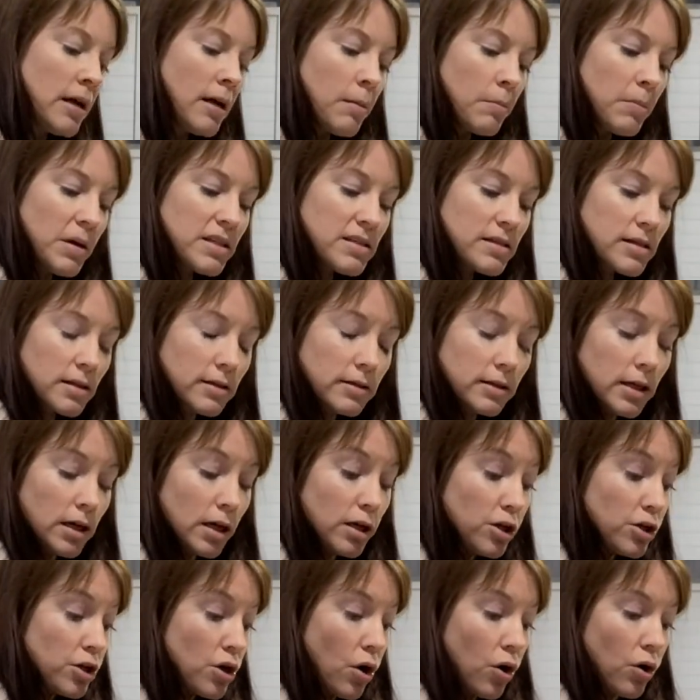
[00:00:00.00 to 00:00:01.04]
basically a
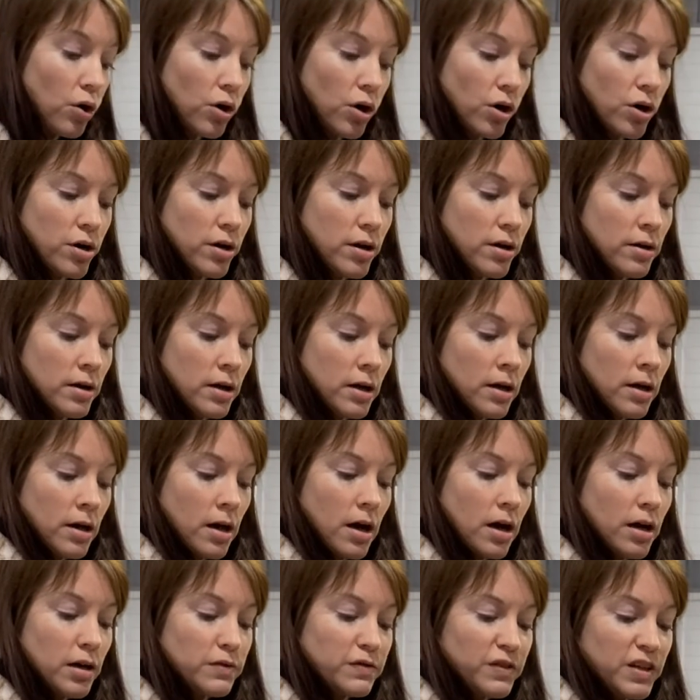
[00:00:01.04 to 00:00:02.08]
yard
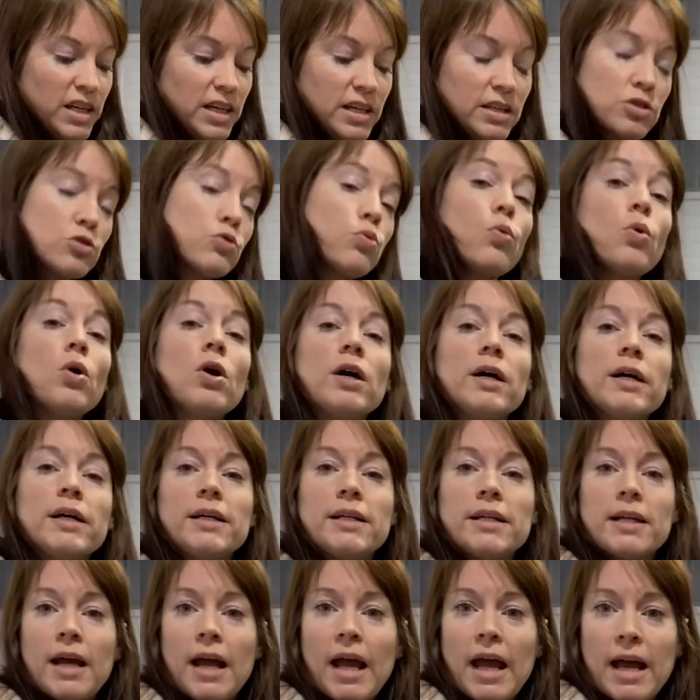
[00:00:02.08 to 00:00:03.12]
of each one.
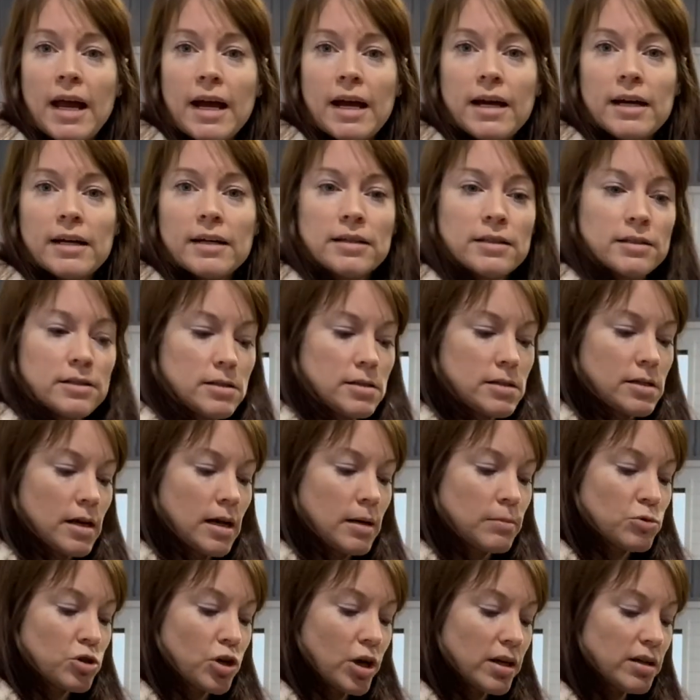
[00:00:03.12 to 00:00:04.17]
And I'm
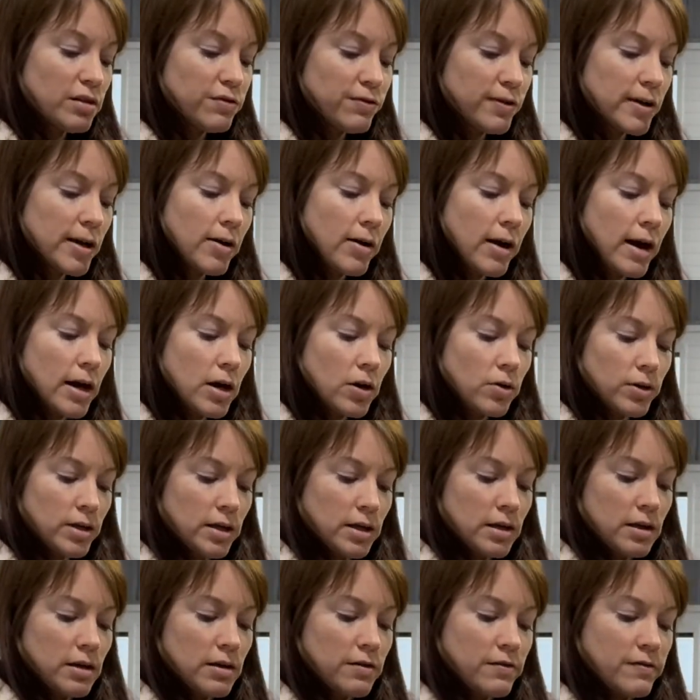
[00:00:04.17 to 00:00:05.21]
trying to figure out
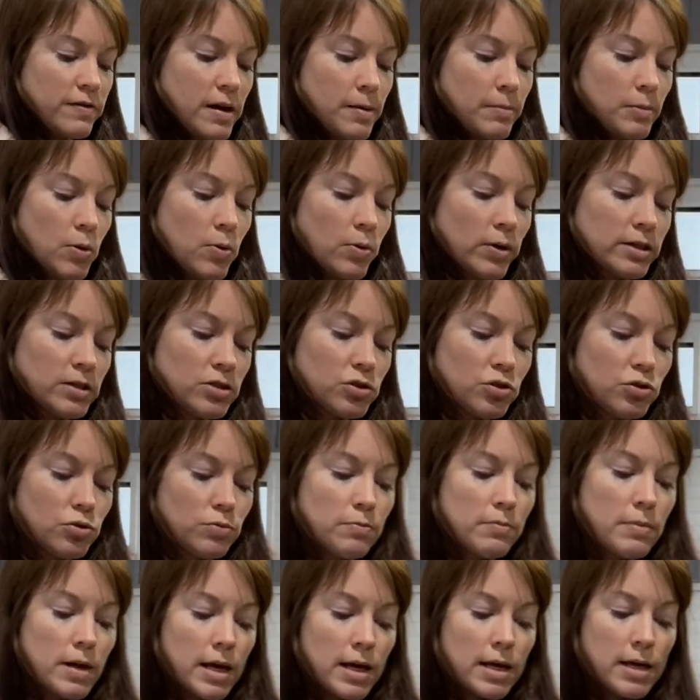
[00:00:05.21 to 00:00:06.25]
if I'm going to
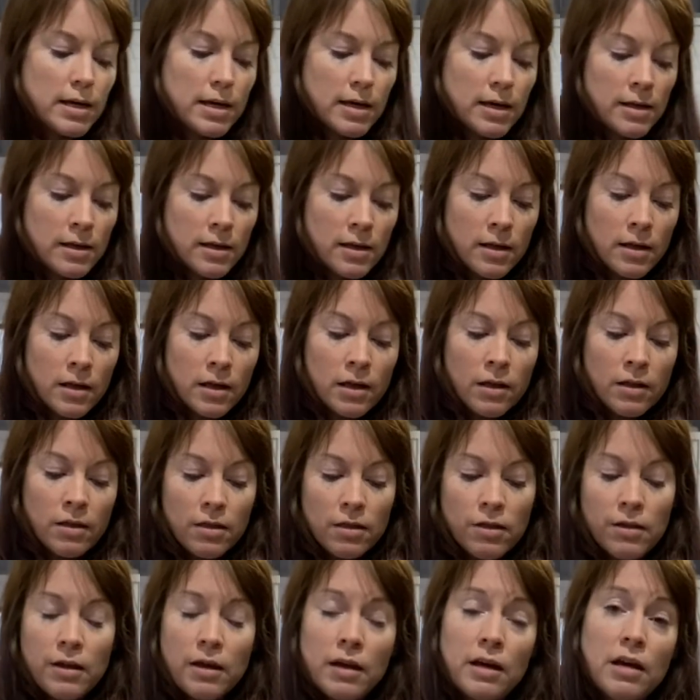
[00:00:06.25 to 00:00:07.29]
make
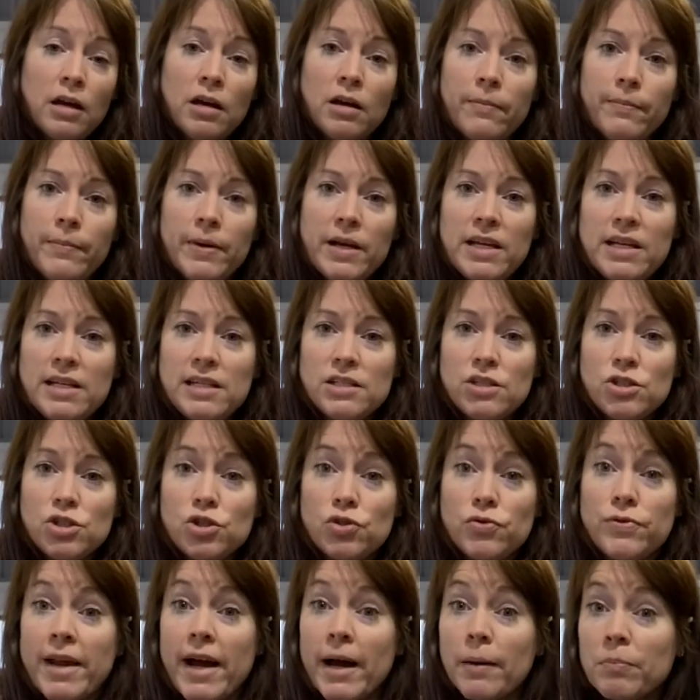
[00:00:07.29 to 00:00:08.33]
them into
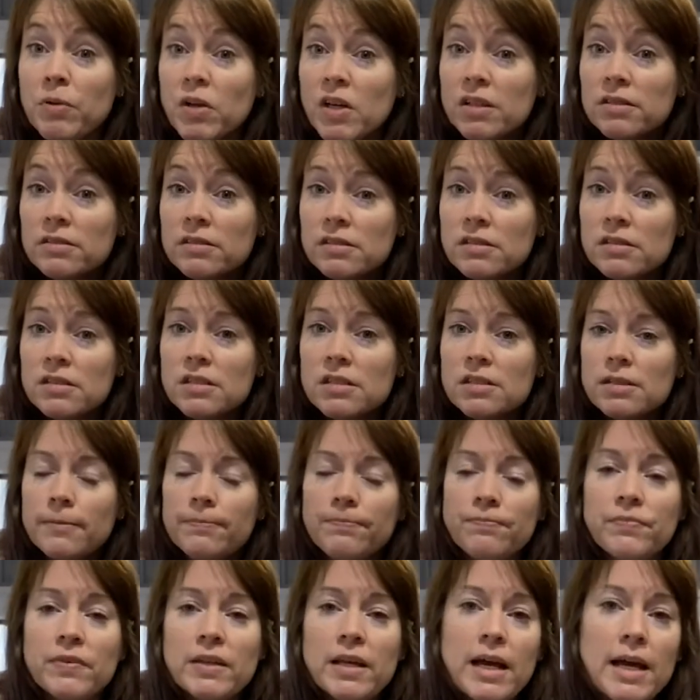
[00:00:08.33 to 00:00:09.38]
napkins.
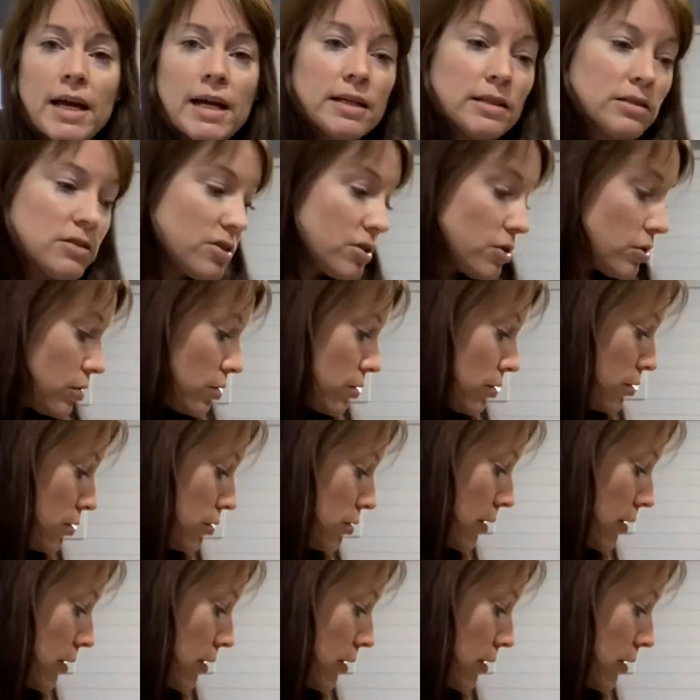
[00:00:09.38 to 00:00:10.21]
And so